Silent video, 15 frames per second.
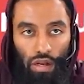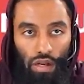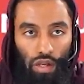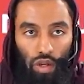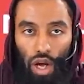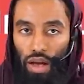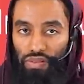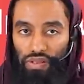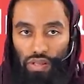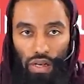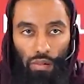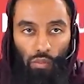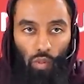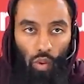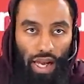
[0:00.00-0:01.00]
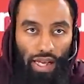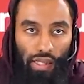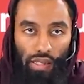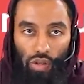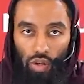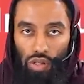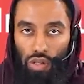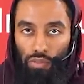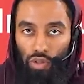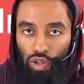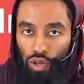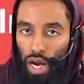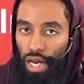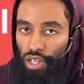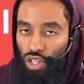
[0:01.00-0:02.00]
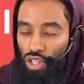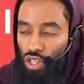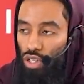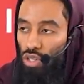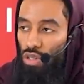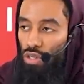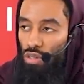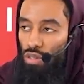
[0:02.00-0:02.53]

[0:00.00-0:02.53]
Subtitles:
You have some waste or some trash